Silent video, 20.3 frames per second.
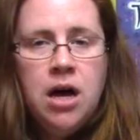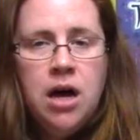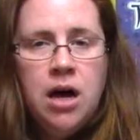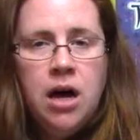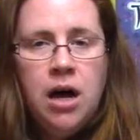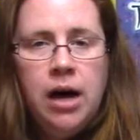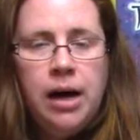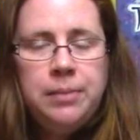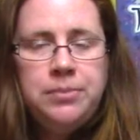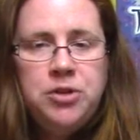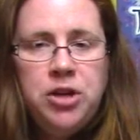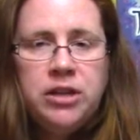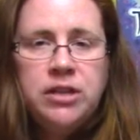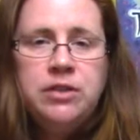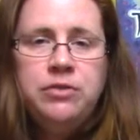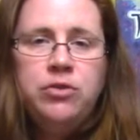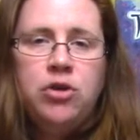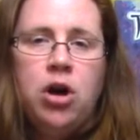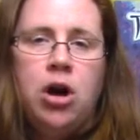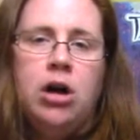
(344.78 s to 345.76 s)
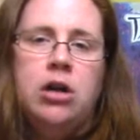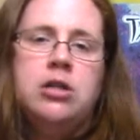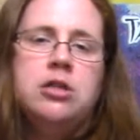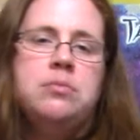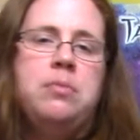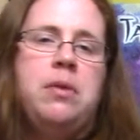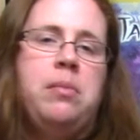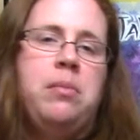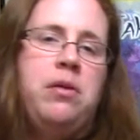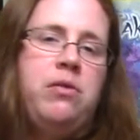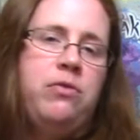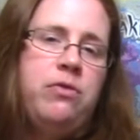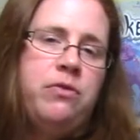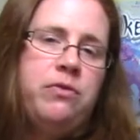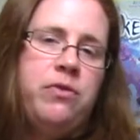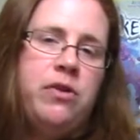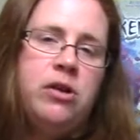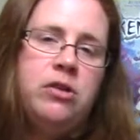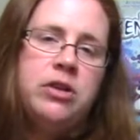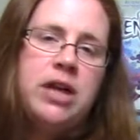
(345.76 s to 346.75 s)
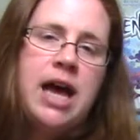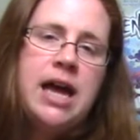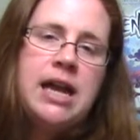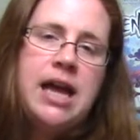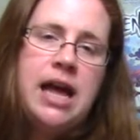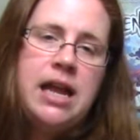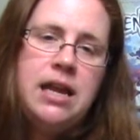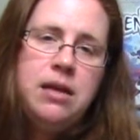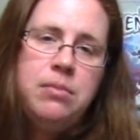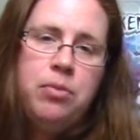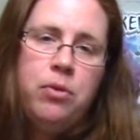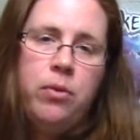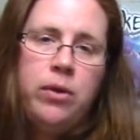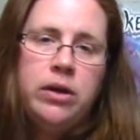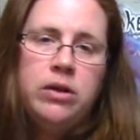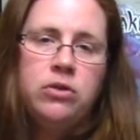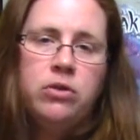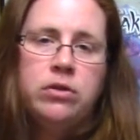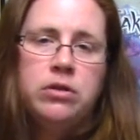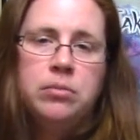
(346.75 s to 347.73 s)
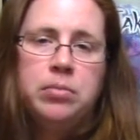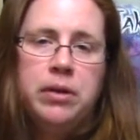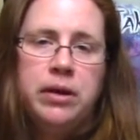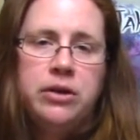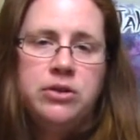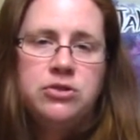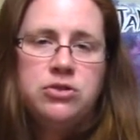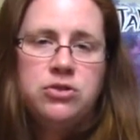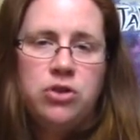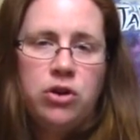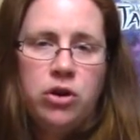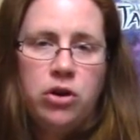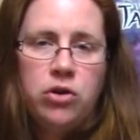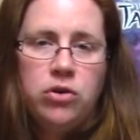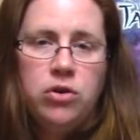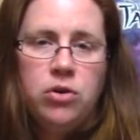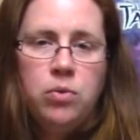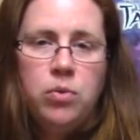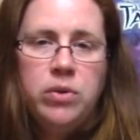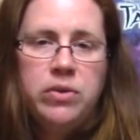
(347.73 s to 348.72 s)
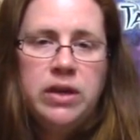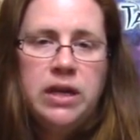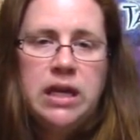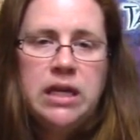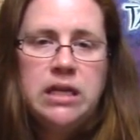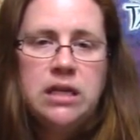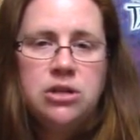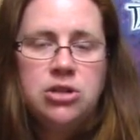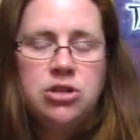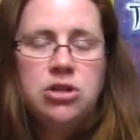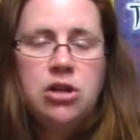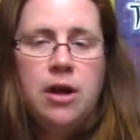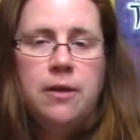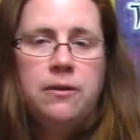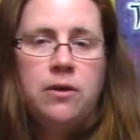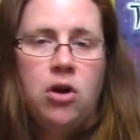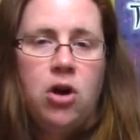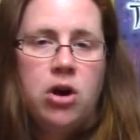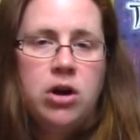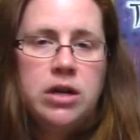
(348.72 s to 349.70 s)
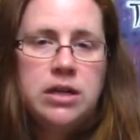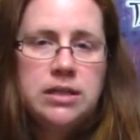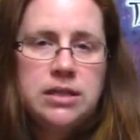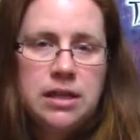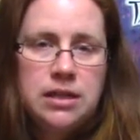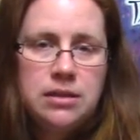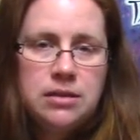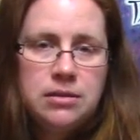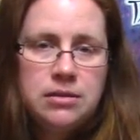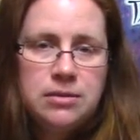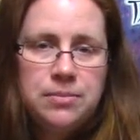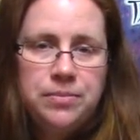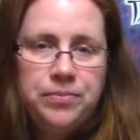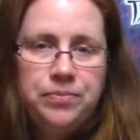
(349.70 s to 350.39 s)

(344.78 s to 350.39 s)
Objective cards may be fulfilled at any point during the player's turn when the condition on the card exists.